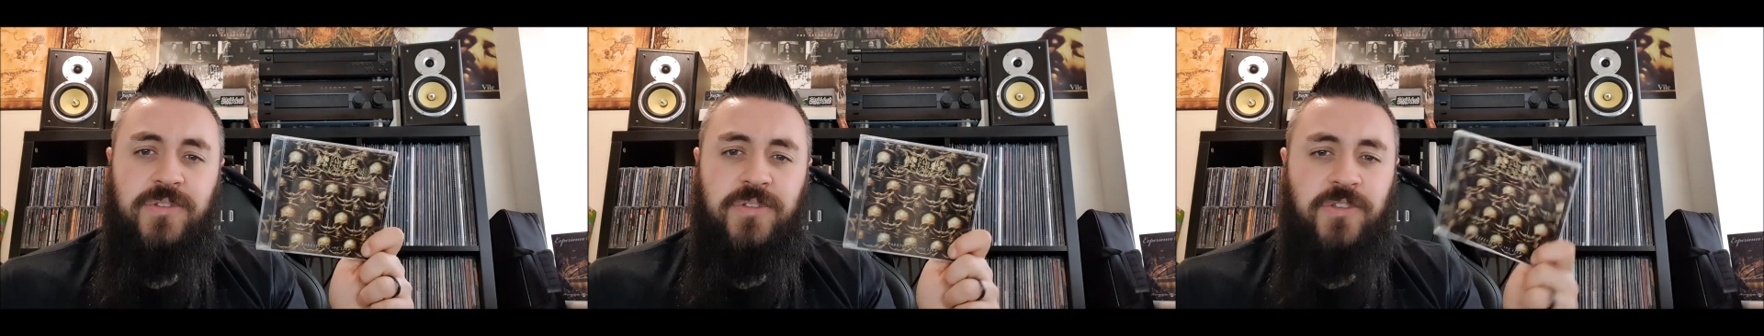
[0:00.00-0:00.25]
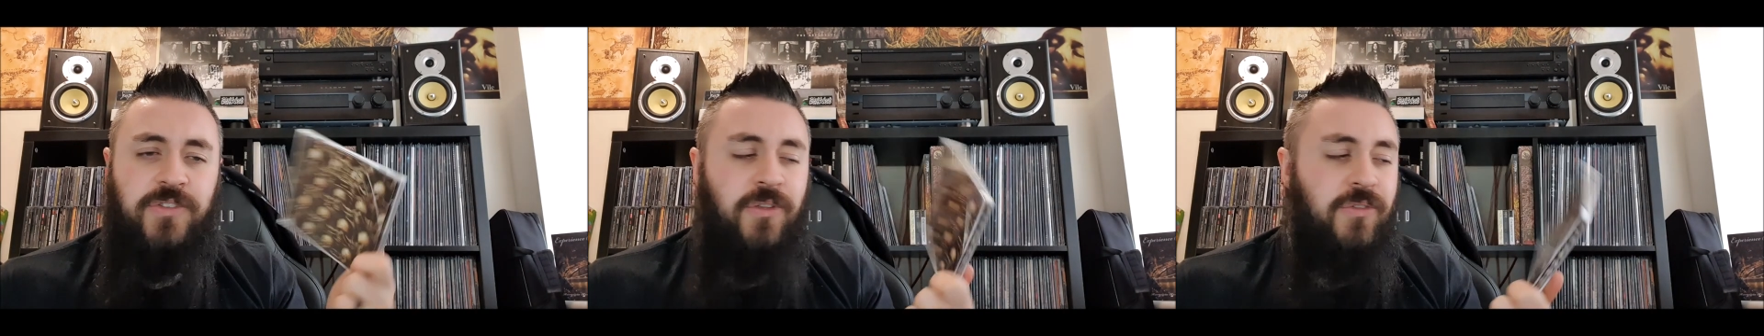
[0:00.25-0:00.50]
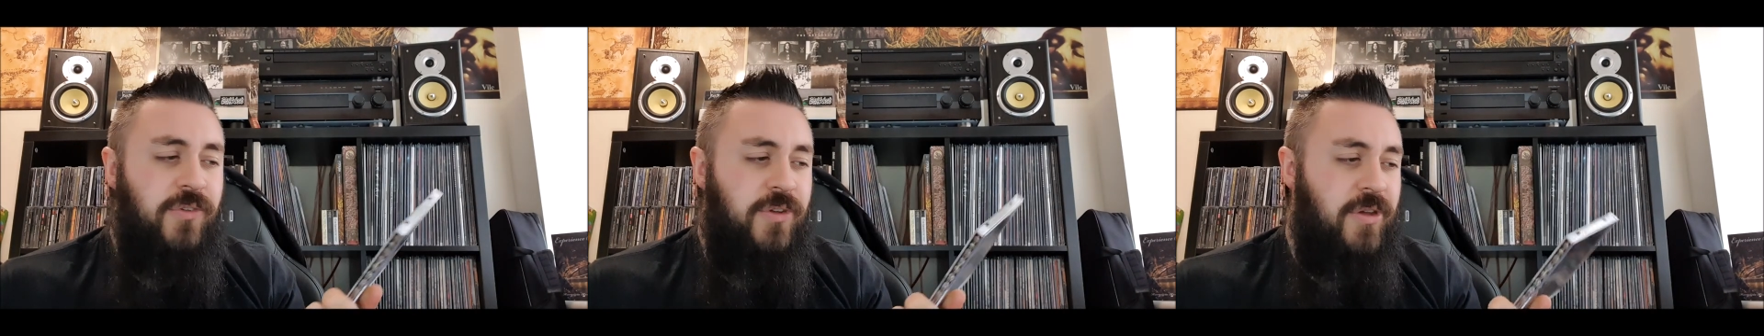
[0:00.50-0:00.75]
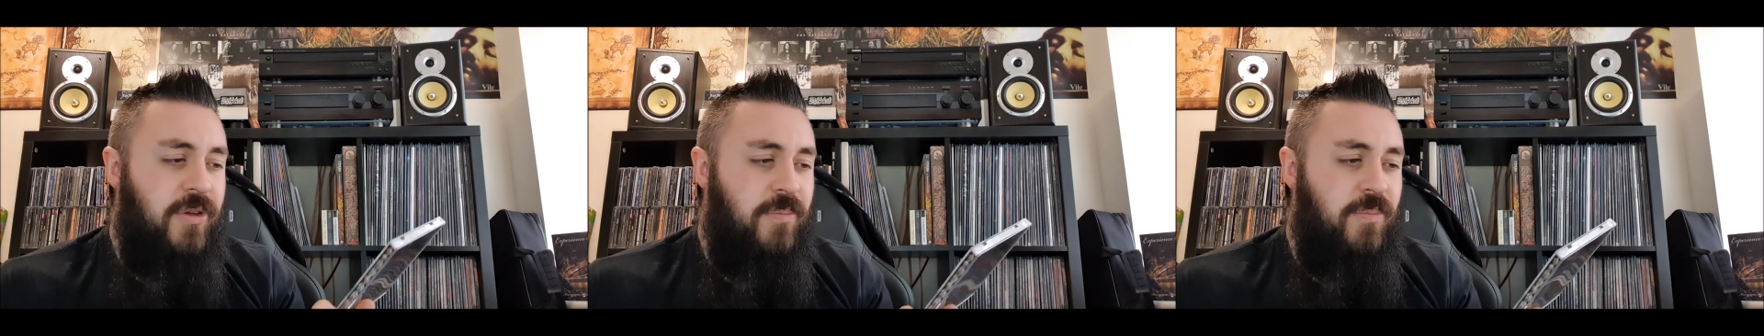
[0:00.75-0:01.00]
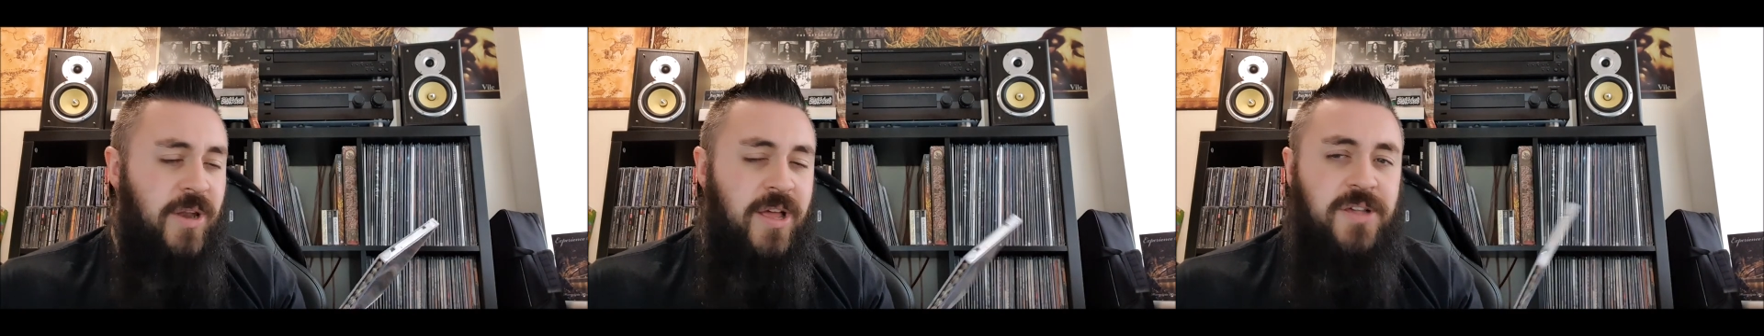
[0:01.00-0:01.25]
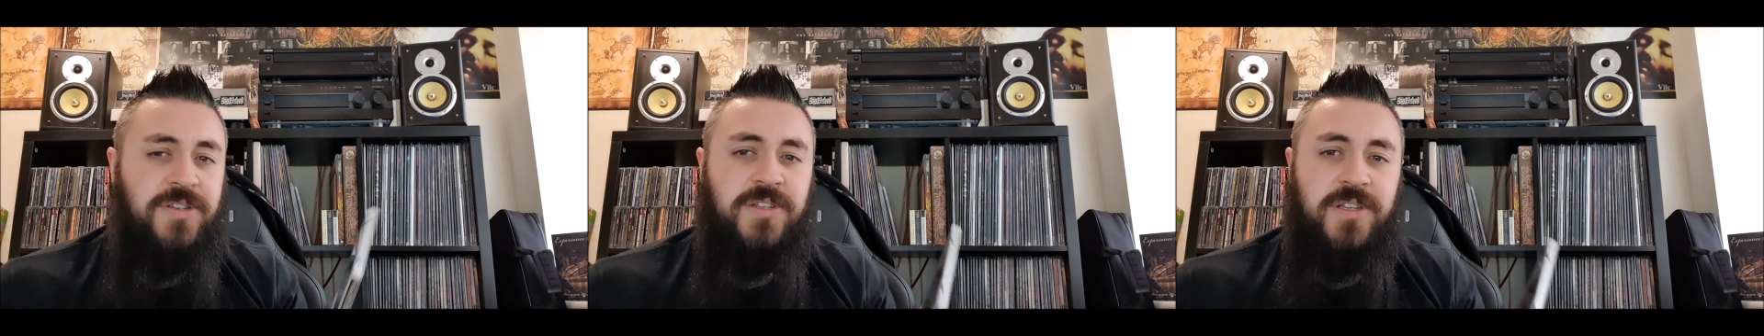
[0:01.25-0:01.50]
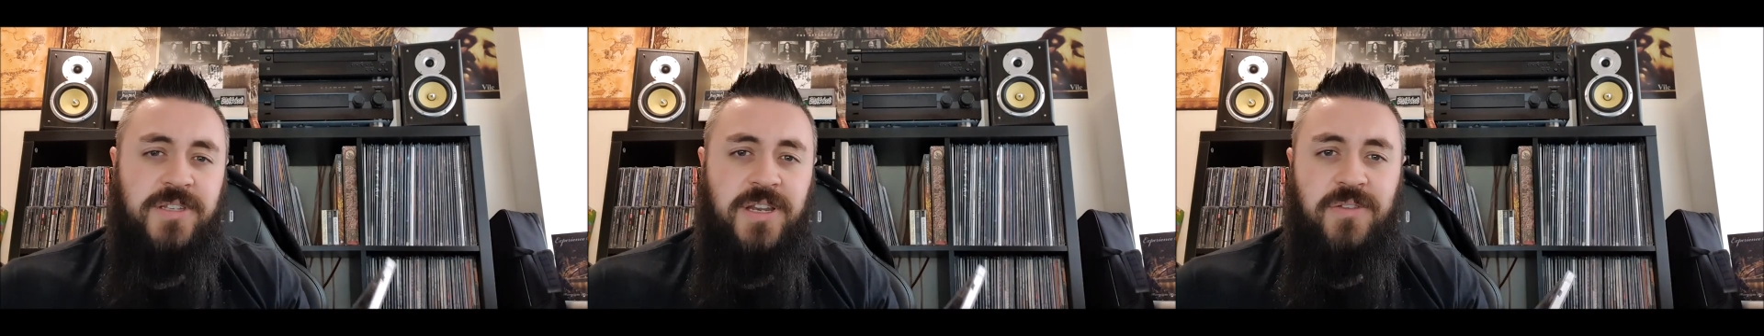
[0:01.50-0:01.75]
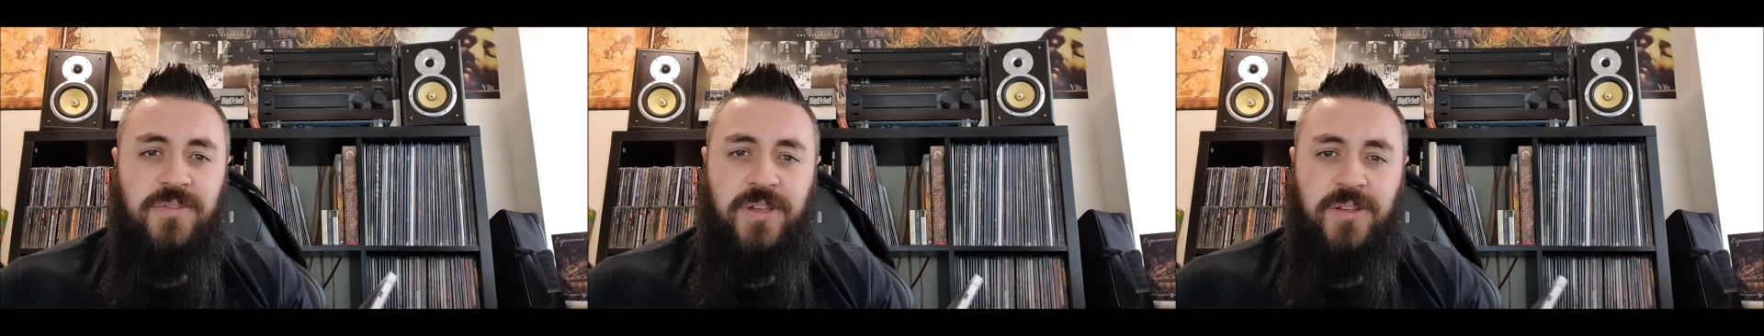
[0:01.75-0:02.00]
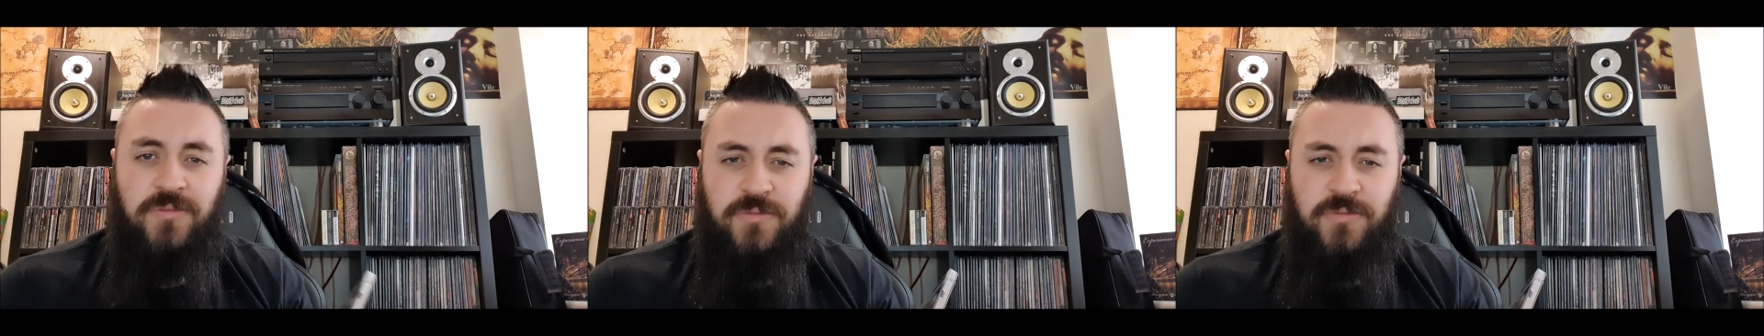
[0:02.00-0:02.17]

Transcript: and the songs on it are blasty as anything,